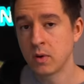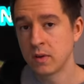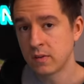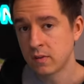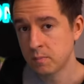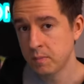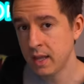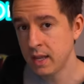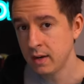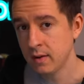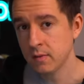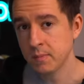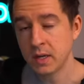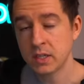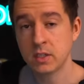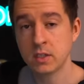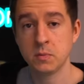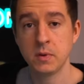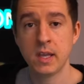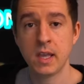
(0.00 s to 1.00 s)
was spend as
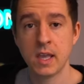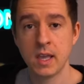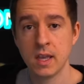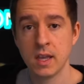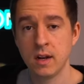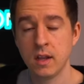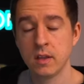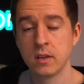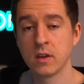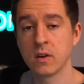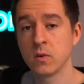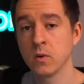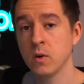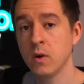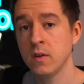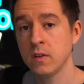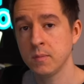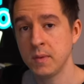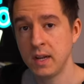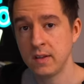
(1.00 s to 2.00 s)
much as we can to
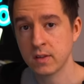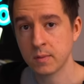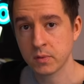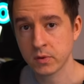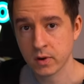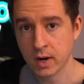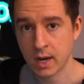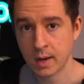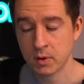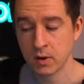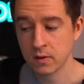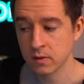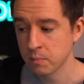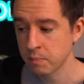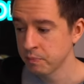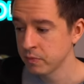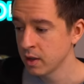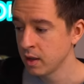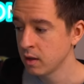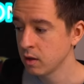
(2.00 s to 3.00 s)
grow as many subscribers,
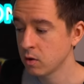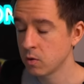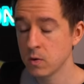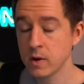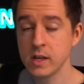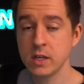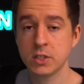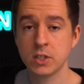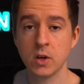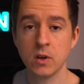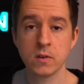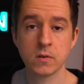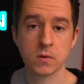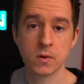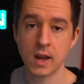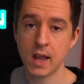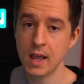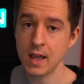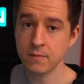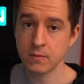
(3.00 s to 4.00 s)
create shows
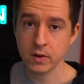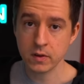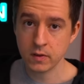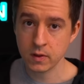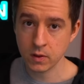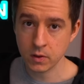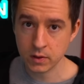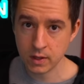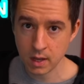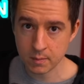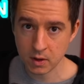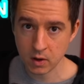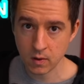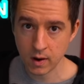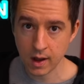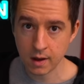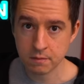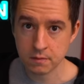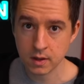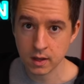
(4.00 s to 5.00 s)
for every single
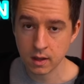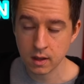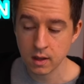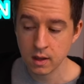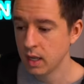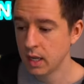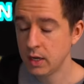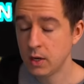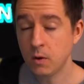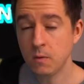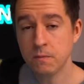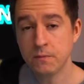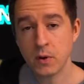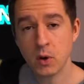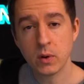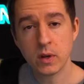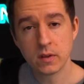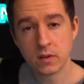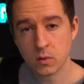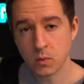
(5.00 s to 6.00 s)
demographic, and don't
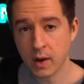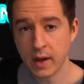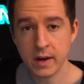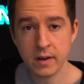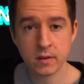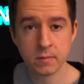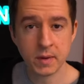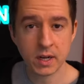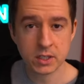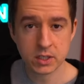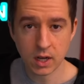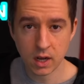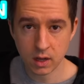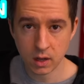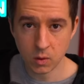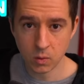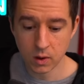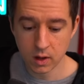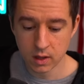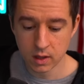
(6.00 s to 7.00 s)
focus quite as much
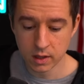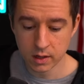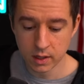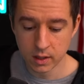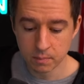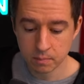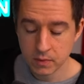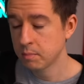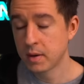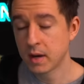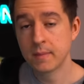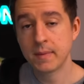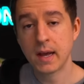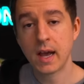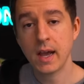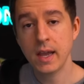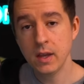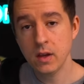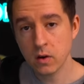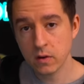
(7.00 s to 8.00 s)
on quality. Bob
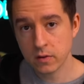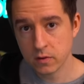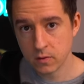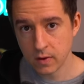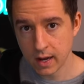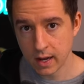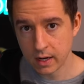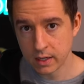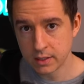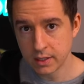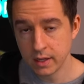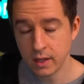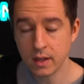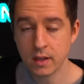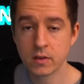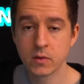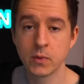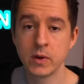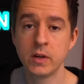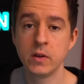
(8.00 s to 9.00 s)
Iger's strategy
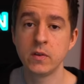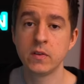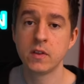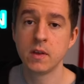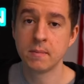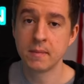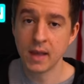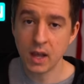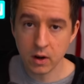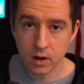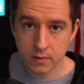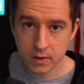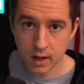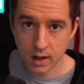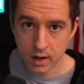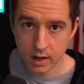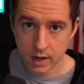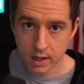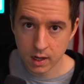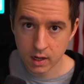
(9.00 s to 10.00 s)
is to reduce the amount of
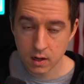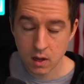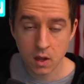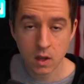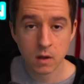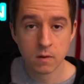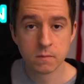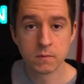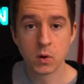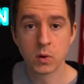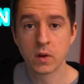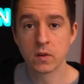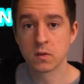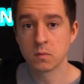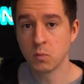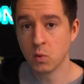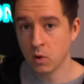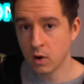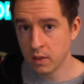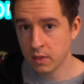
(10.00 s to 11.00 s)
content, focus
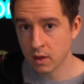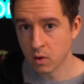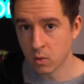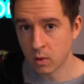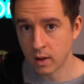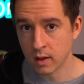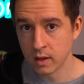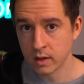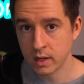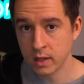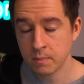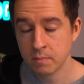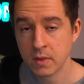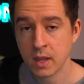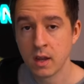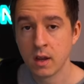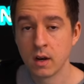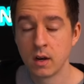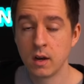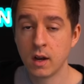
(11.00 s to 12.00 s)
more on the quality,
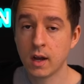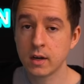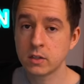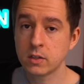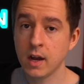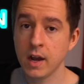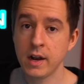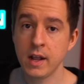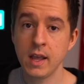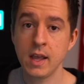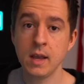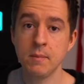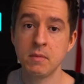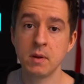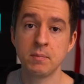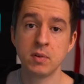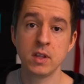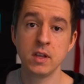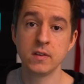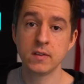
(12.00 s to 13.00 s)
not try to aim
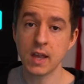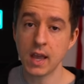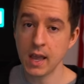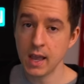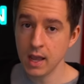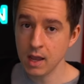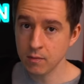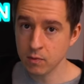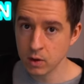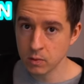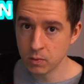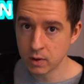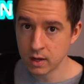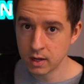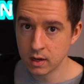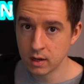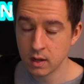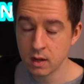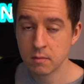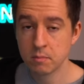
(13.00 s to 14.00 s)
to please
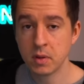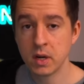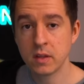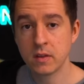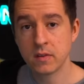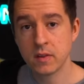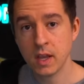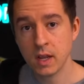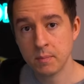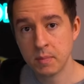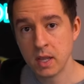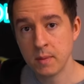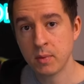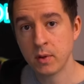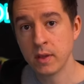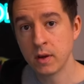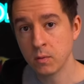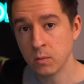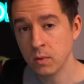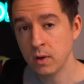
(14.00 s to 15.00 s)
everyone, but instead
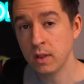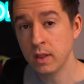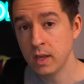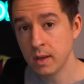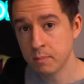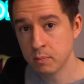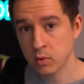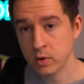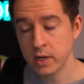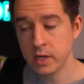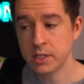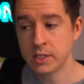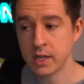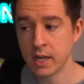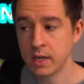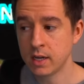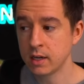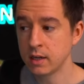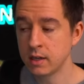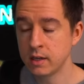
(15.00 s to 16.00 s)
people that really
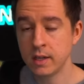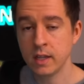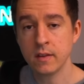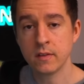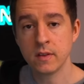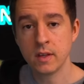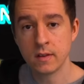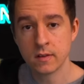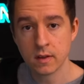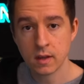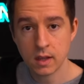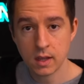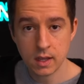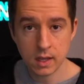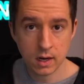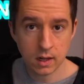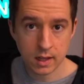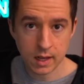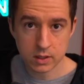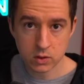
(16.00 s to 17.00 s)
appreciate Disney's
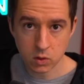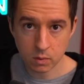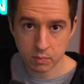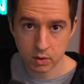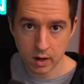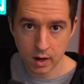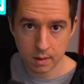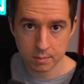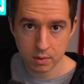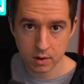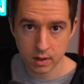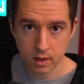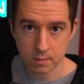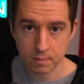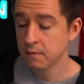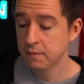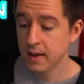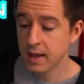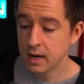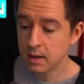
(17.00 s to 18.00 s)
intellectual property.
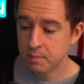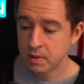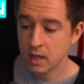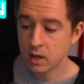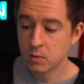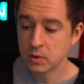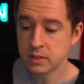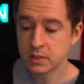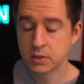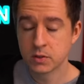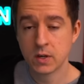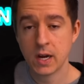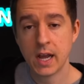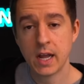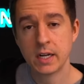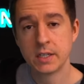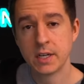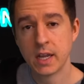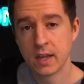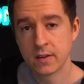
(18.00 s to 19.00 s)
If I had to pick which
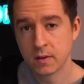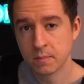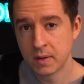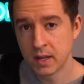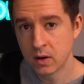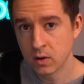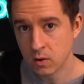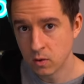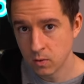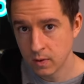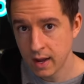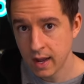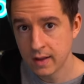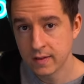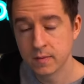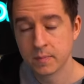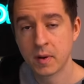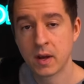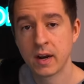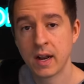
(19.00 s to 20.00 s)
strategy has a better
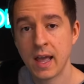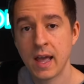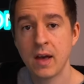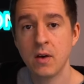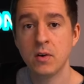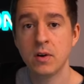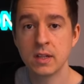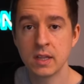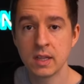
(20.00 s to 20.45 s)
grasp on how to